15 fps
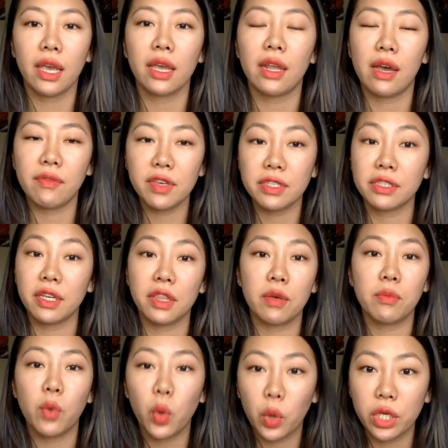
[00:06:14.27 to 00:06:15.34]
And obviously, the
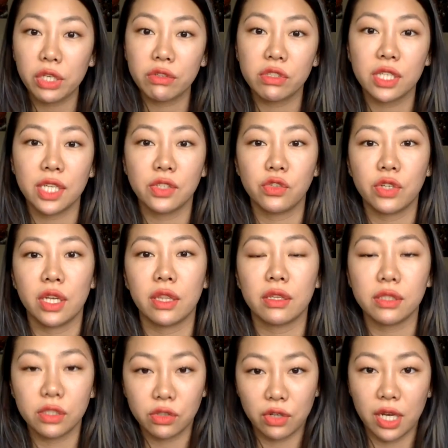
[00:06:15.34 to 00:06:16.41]
more you saturate the
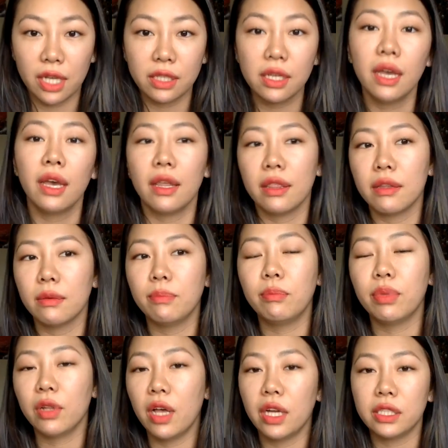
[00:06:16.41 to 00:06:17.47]
strand, the
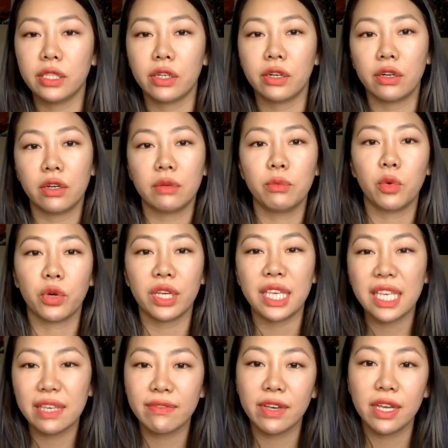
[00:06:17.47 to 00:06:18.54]
blonder, more
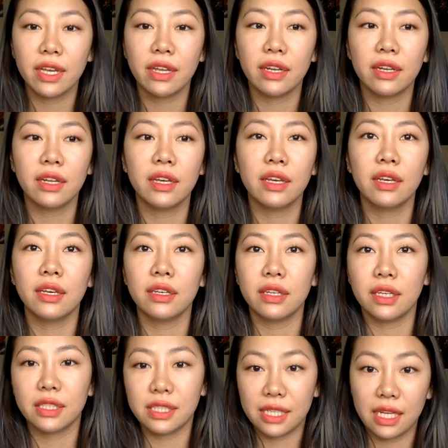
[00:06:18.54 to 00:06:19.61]
even
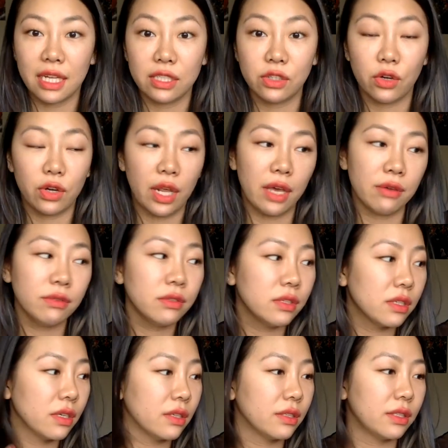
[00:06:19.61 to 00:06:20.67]
it's gonna turn
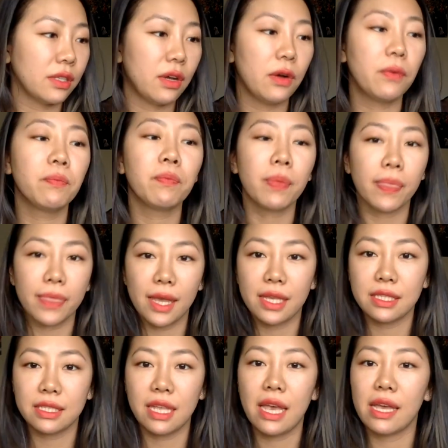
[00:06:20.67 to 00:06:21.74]
out. So
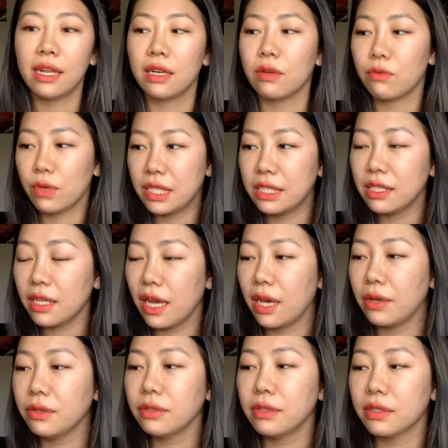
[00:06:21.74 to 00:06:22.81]
that's that. And I rinsed it
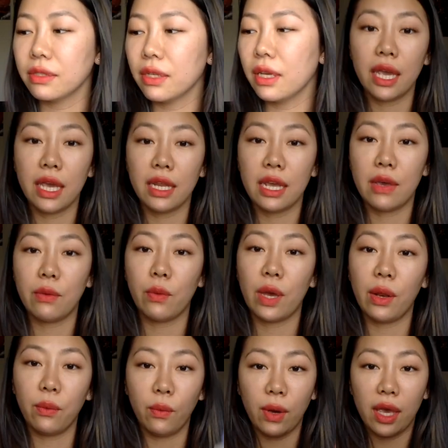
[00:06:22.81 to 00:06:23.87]
out, and I
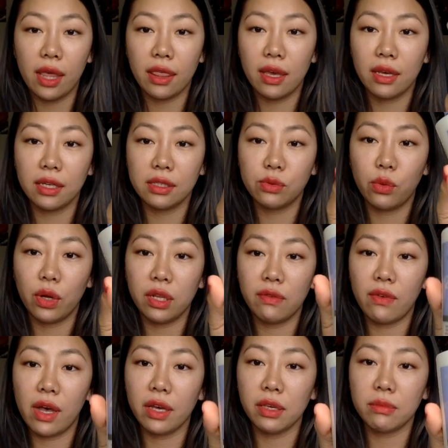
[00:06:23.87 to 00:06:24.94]
went with a 20
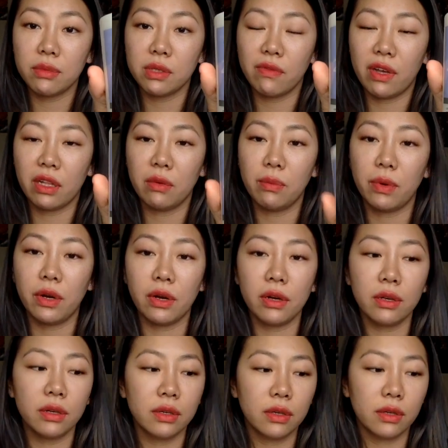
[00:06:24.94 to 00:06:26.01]
volume developer
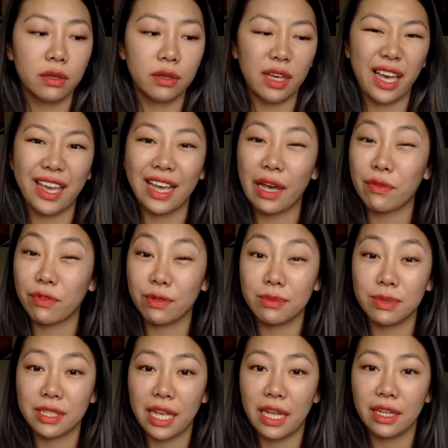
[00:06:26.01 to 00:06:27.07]
I got from
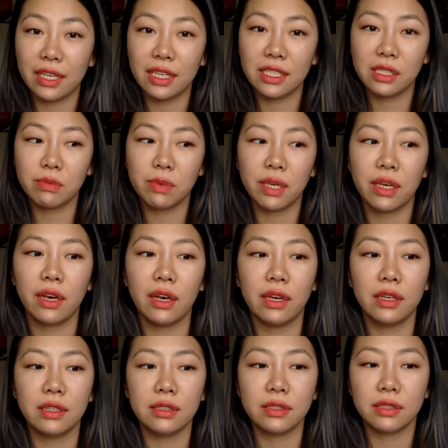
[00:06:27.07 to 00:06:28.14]
Sally's
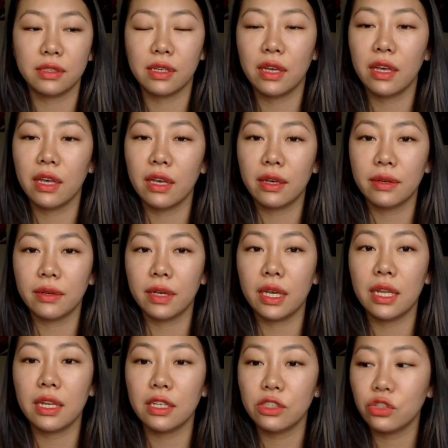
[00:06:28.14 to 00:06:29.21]
because
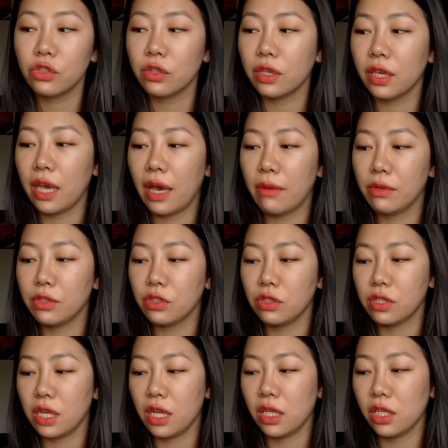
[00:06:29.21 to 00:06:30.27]
initially I was
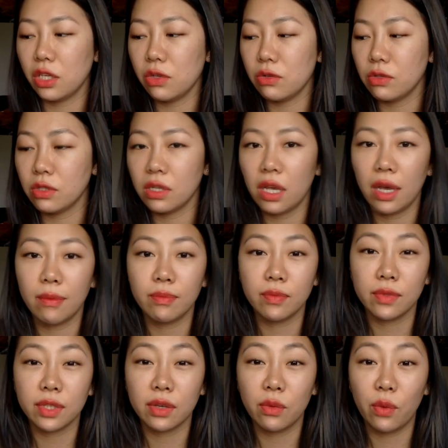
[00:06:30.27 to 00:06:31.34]
just gonna use
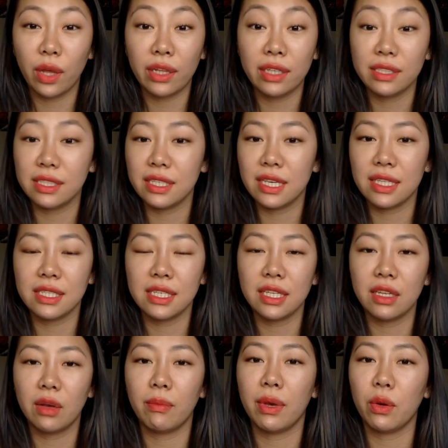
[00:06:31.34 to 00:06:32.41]
Wella
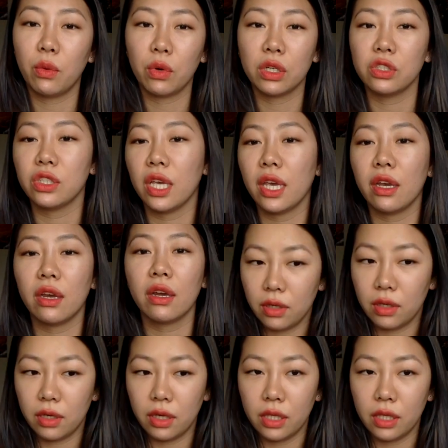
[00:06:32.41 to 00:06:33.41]
T18 on my orange hair.